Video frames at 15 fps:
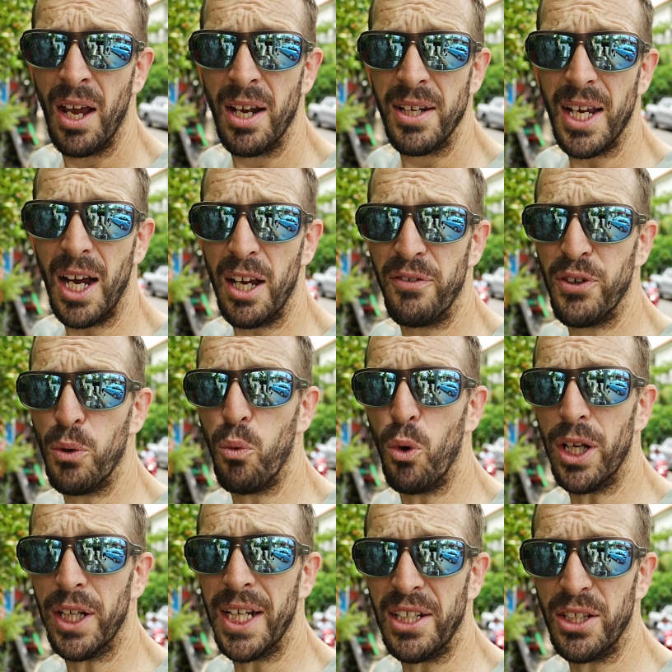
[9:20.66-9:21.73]
Now, if you
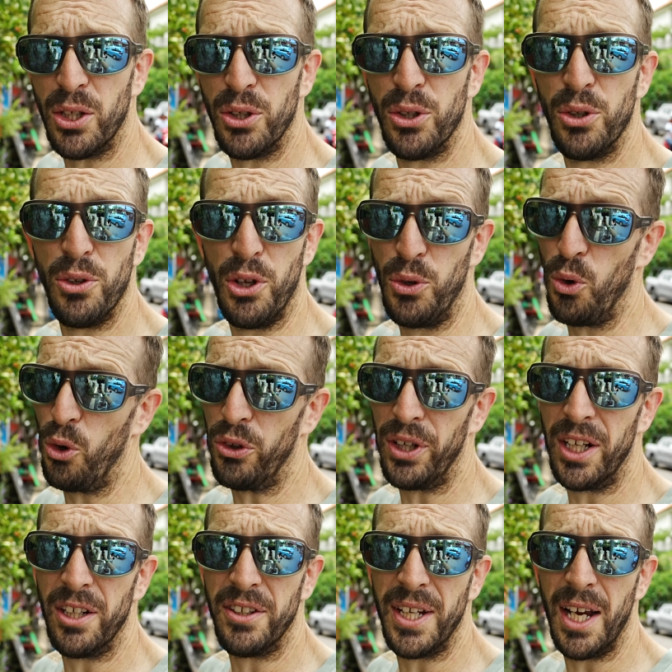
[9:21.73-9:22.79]
want to get to the northern
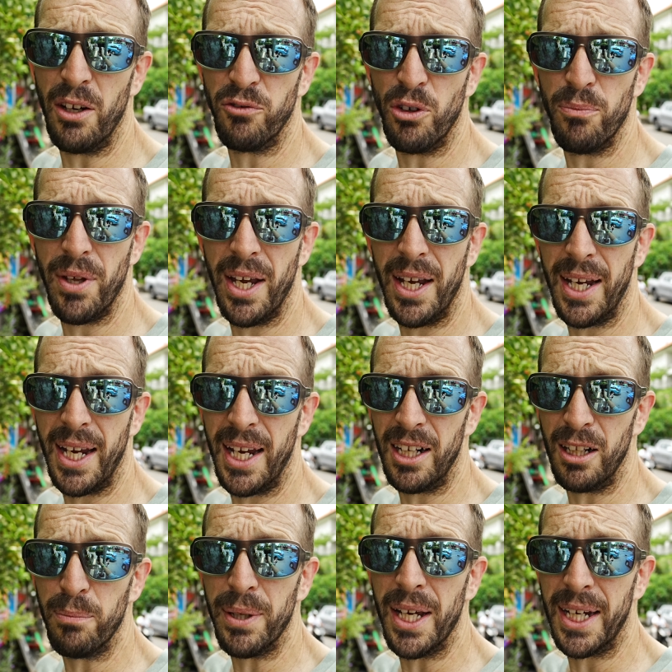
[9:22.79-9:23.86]
end of town from there,
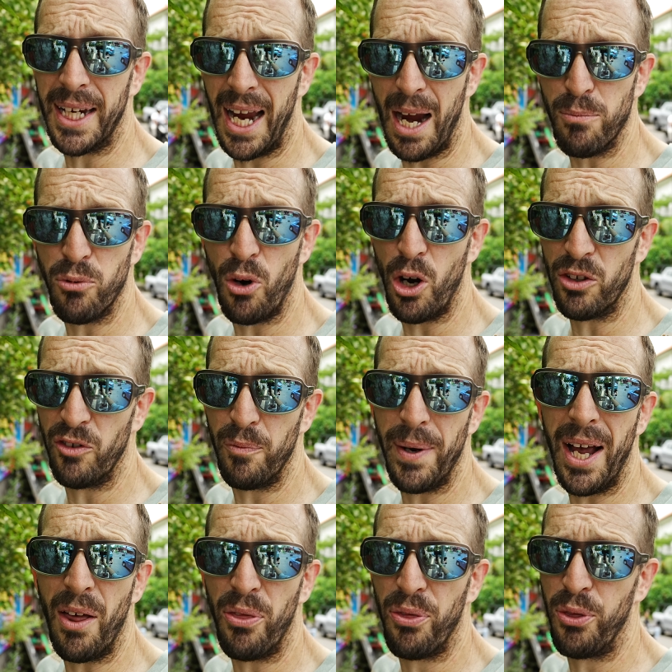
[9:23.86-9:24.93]
it'll be a cab ride of
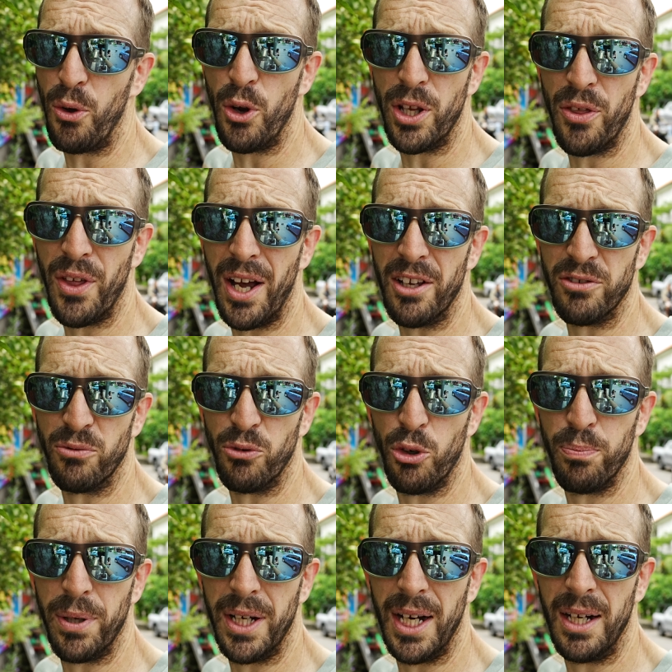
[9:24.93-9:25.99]
about 30,000
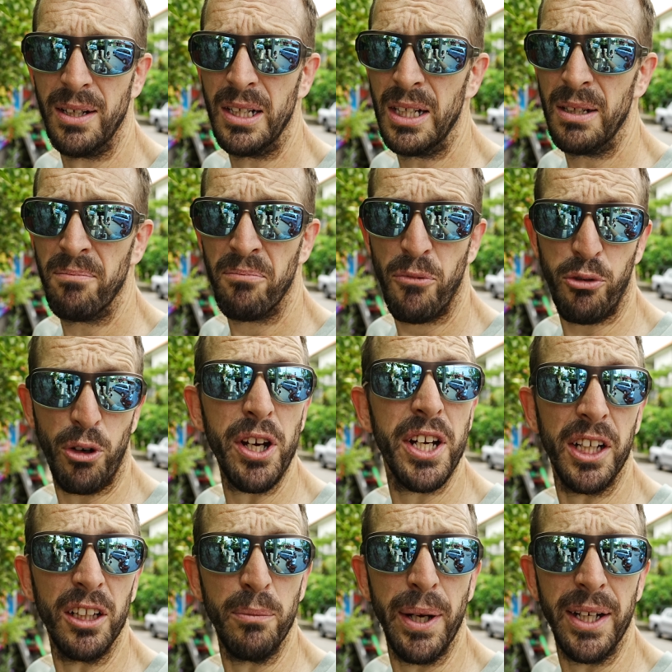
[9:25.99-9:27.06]
rupiah, 3
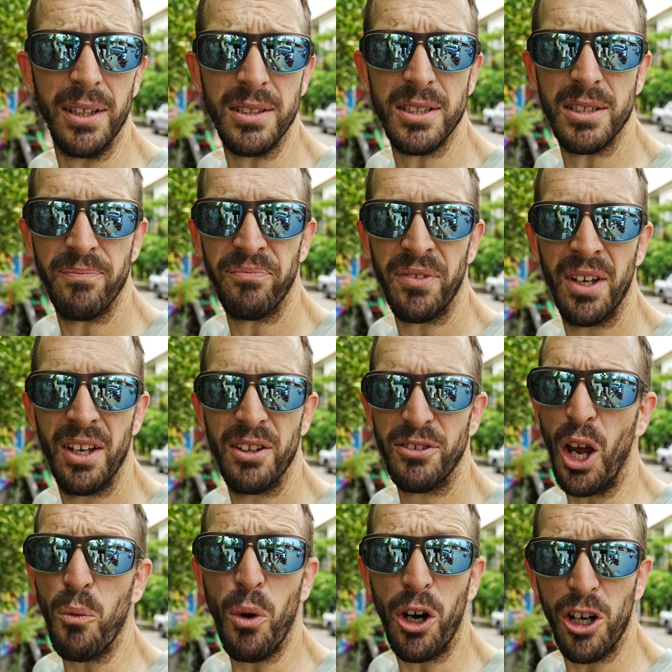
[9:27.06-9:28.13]
kilometres.
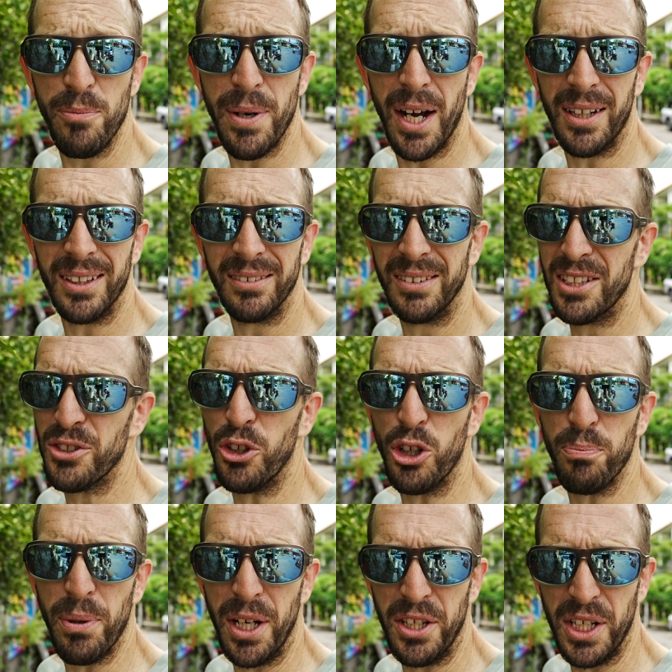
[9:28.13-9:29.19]
Don't worry about it. It's not a
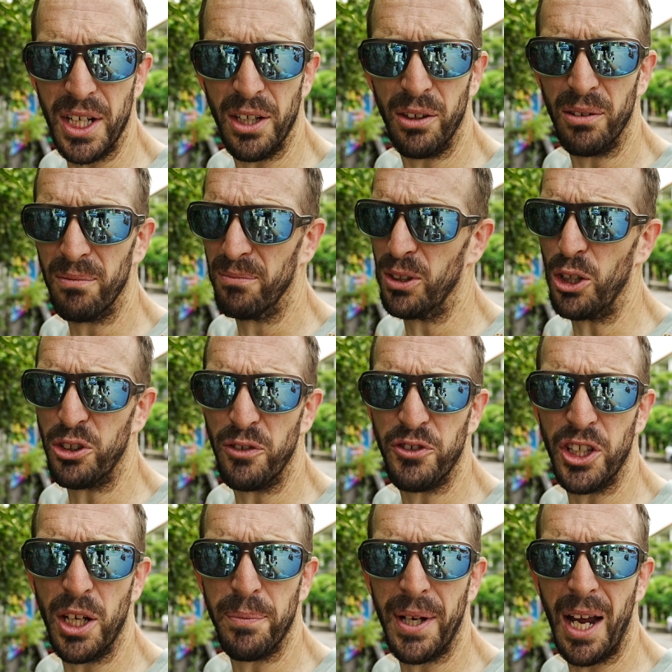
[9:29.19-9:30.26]
big deal. Lots of
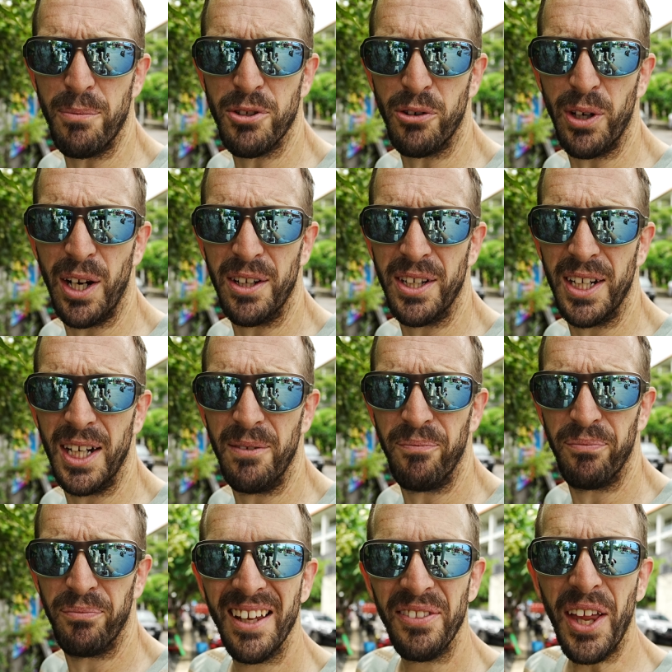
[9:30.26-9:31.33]
cheap cabs around here.
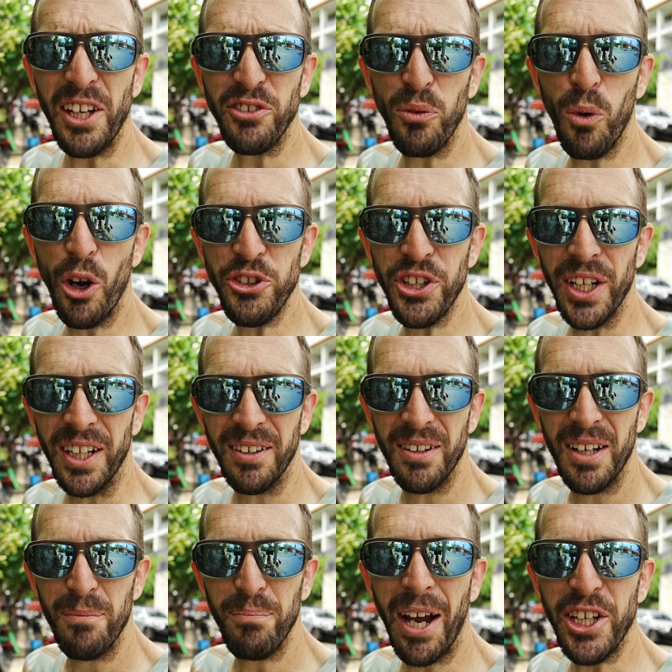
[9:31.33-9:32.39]
Thanks for watching.
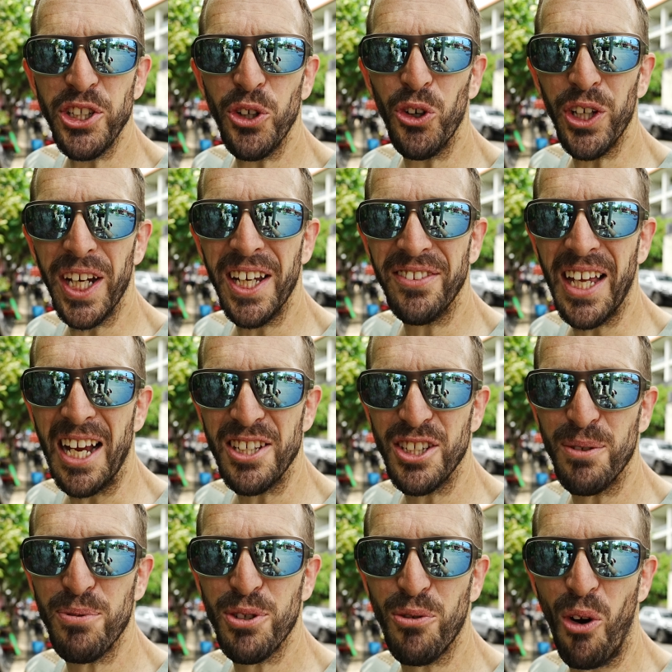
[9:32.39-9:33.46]
Make sure you hit that
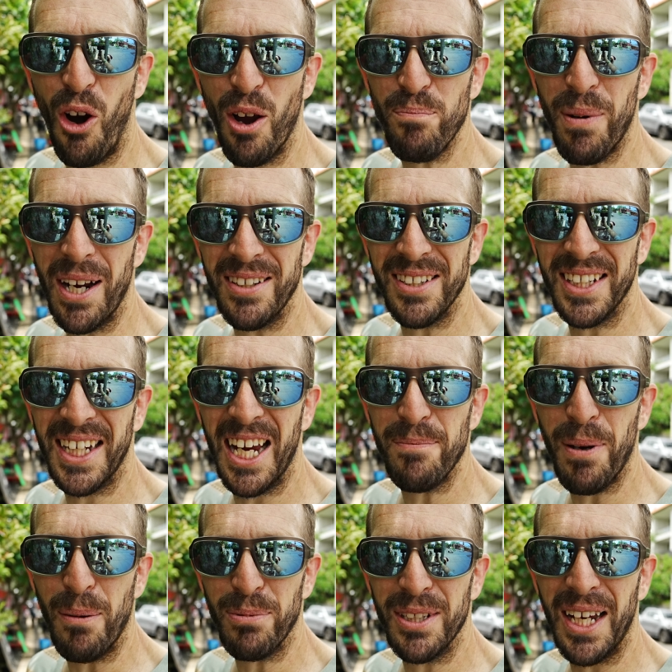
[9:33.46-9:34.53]
subscribe button to keep
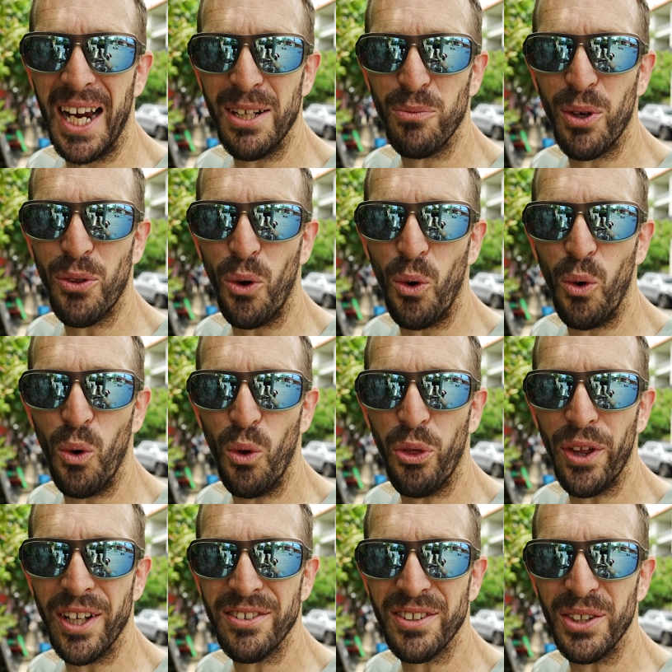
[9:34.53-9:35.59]
up to date with all
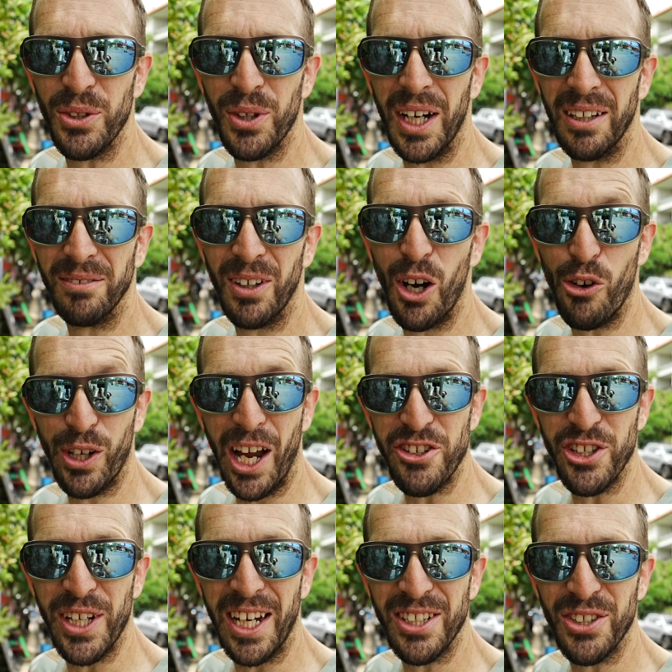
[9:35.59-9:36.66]
things Sanur. I'll catch
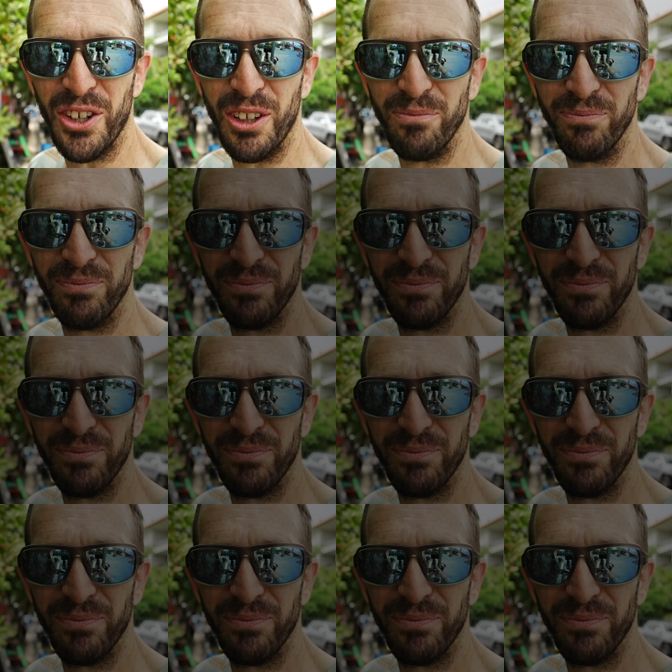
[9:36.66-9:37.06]
you next time.